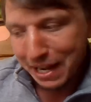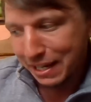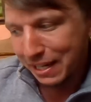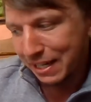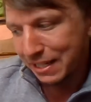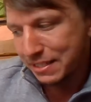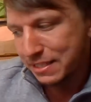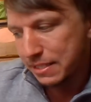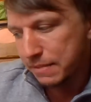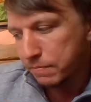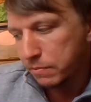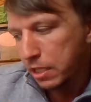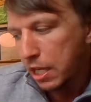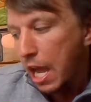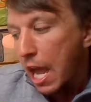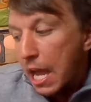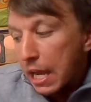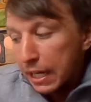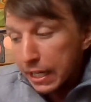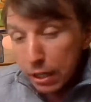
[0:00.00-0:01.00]
pockets.
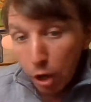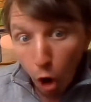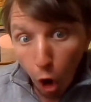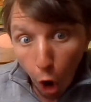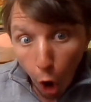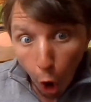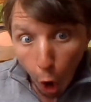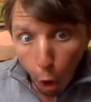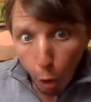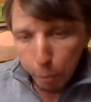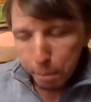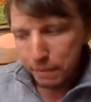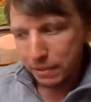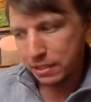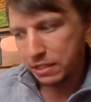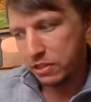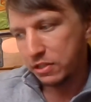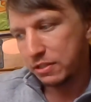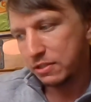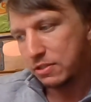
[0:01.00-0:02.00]
He
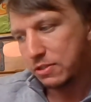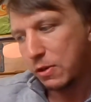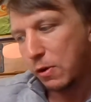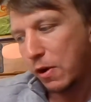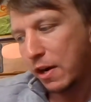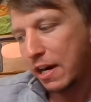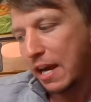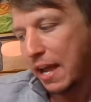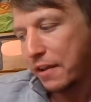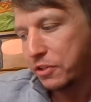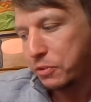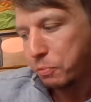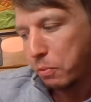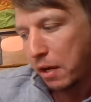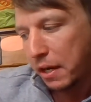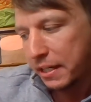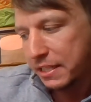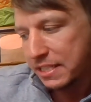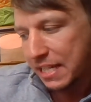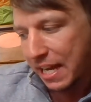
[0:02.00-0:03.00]
opened the door and
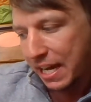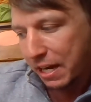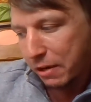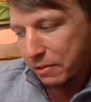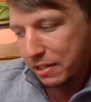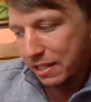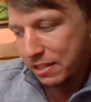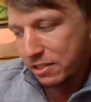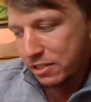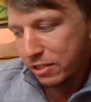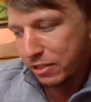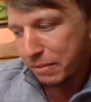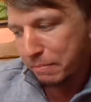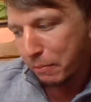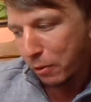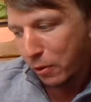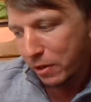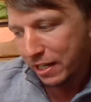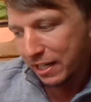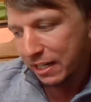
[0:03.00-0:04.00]
walked out into the
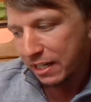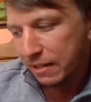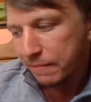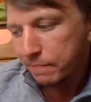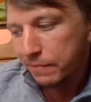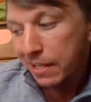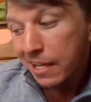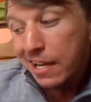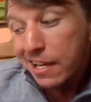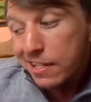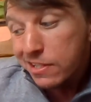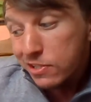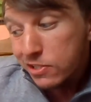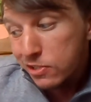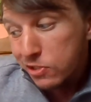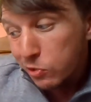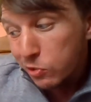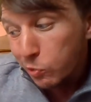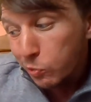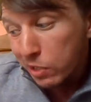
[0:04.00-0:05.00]
morning.
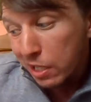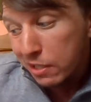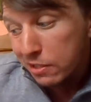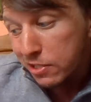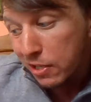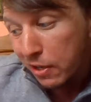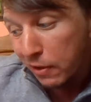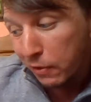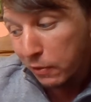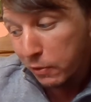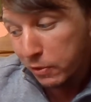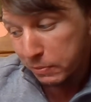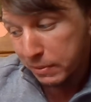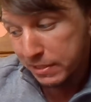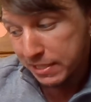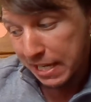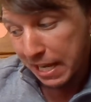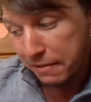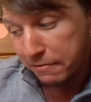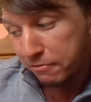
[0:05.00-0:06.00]
Soon Toad
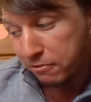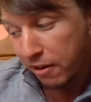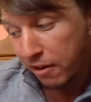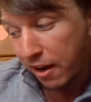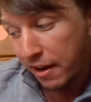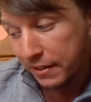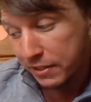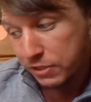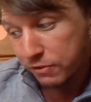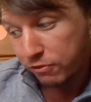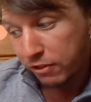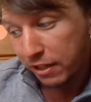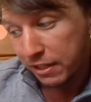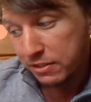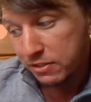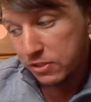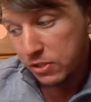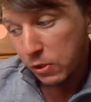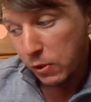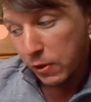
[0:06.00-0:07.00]
was at Frog's
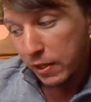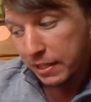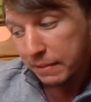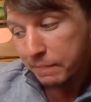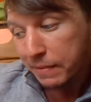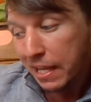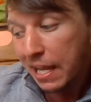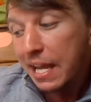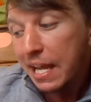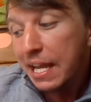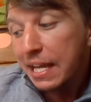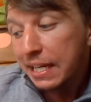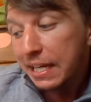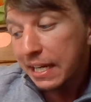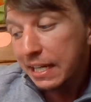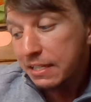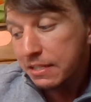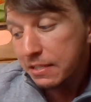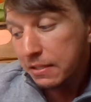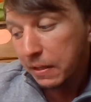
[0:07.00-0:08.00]
front door.
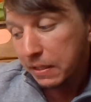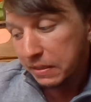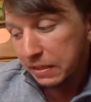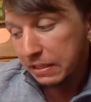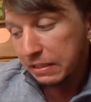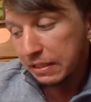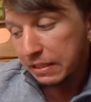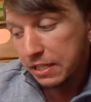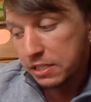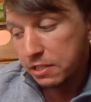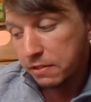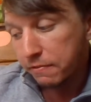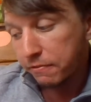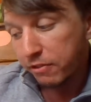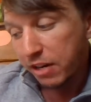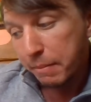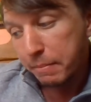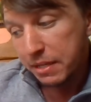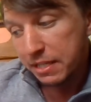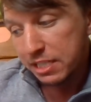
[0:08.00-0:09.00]
He took the list
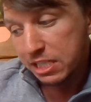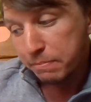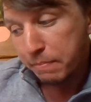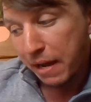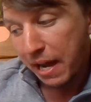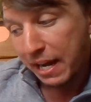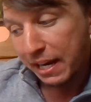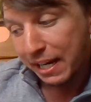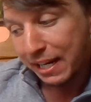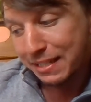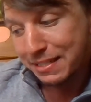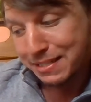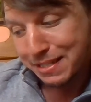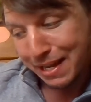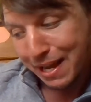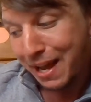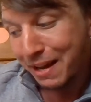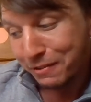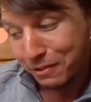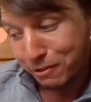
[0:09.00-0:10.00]
from his
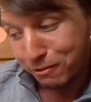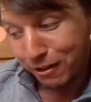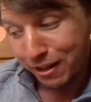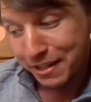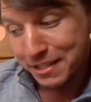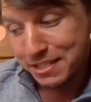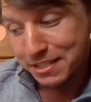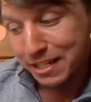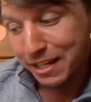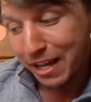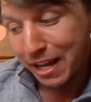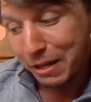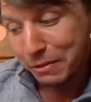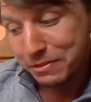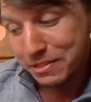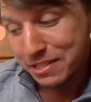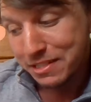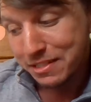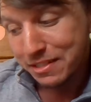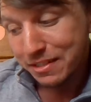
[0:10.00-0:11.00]
pockets and crossed it
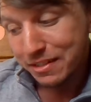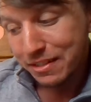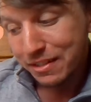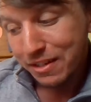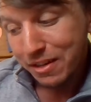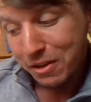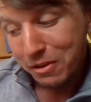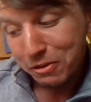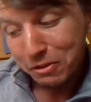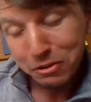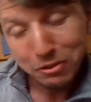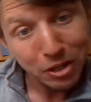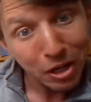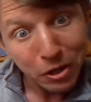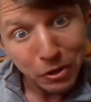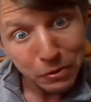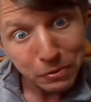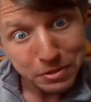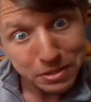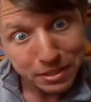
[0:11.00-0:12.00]
out.
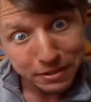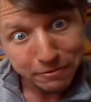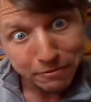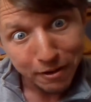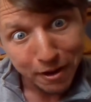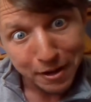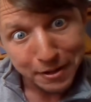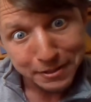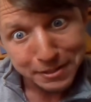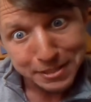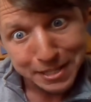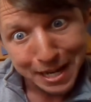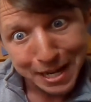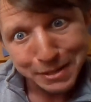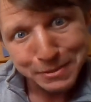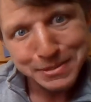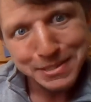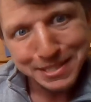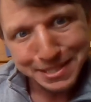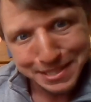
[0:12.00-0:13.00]
Go to Frog's
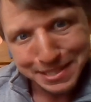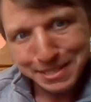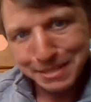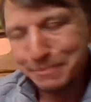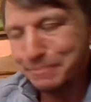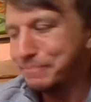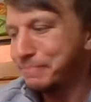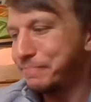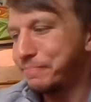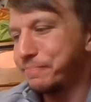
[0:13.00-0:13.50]
house.